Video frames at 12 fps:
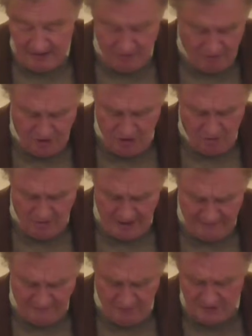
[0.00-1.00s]
You know,
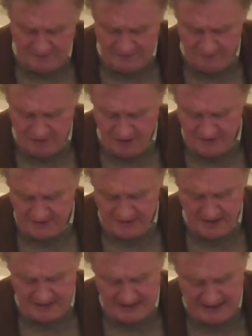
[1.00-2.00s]
I've always been rather
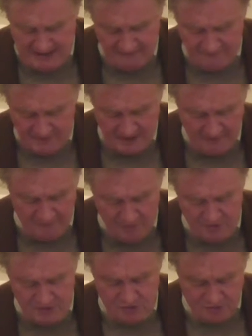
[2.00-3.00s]
naive, but I've
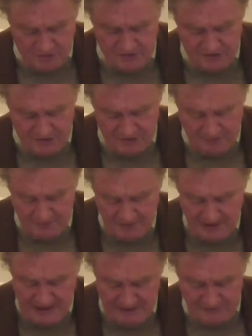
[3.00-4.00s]
always trusted and
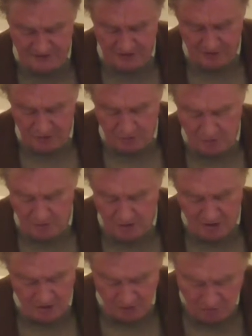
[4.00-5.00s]
believed in you,
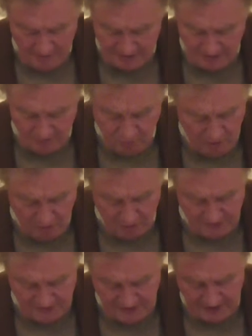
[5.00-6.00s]
no matter
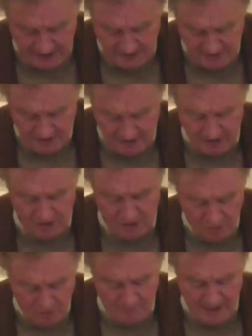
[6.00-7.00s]
what was said.
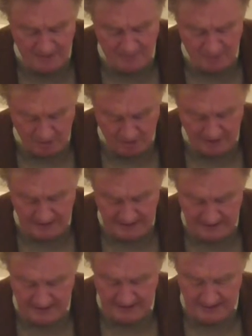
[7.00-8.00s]
You were my boy.
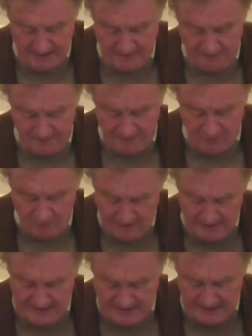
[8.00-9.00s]

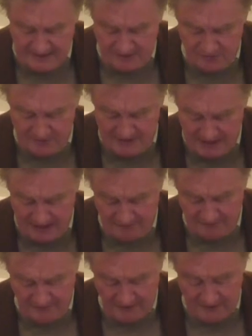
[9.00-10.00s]
When these things were
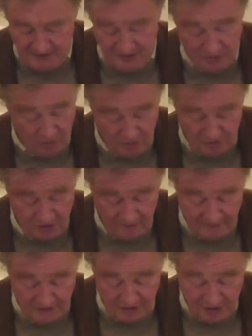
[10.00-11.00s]
televised, talked
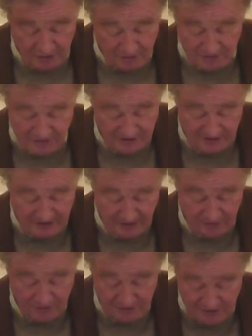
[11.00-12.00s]
of in the news,
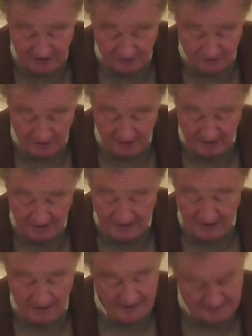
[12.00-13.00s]
etc., etc.,
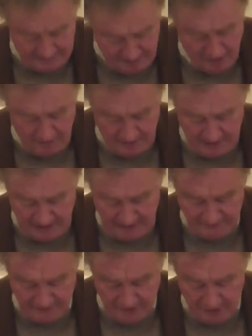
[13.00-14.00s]
I still
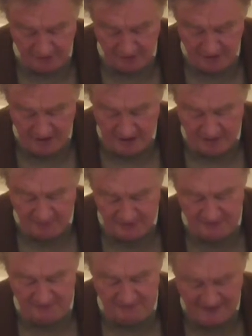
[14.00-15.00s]
believed in you and
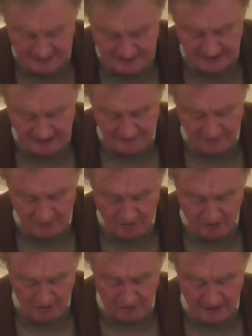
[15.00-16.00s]
was emphatic of your
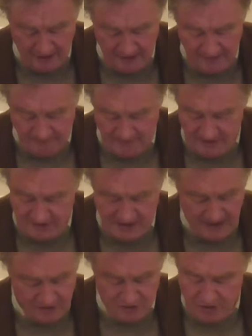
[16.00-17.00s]
honour,
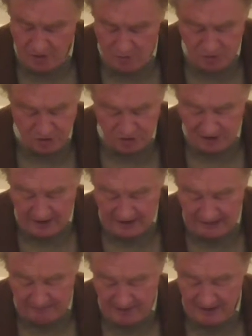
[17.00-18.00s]
attached no
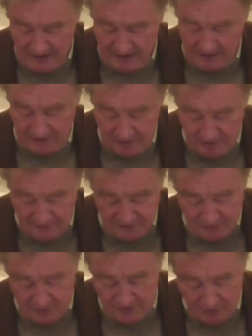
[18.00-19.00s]
shame and
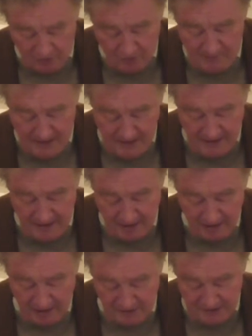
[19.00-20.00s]
loved you with all my
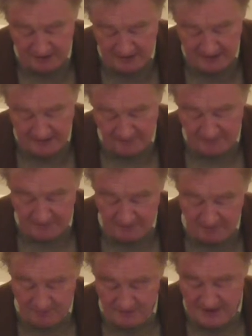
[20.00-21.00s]
heart,
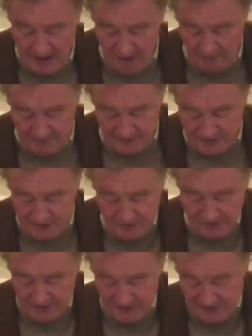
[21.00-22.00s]
but was helpless
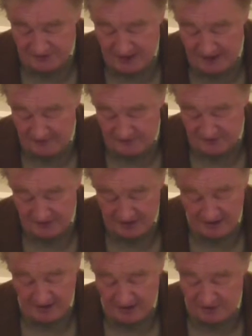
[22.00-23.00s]
to understand,
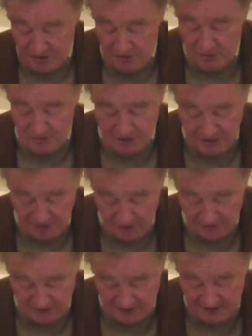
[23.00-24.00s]
and you did
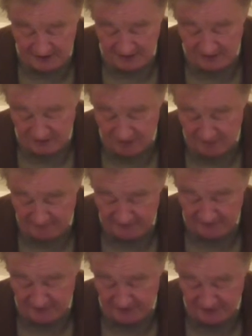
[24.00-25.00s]
not seek our
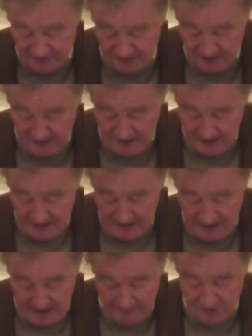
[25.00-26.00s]
confidence.
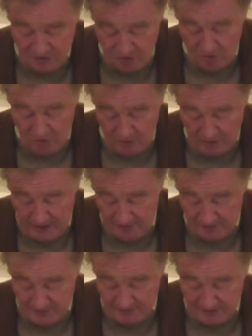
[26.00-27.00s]
I'm sure
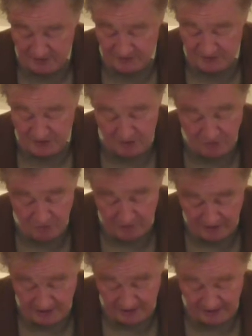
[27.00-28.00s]
it was because you
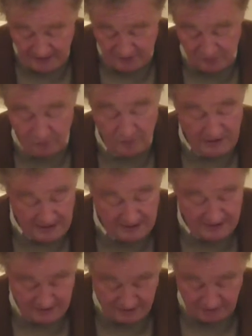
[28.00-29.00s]
realised
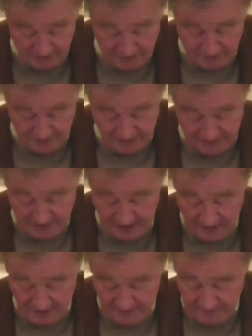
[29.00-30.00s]
we did not
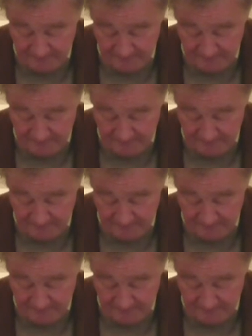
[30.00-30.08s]
understand.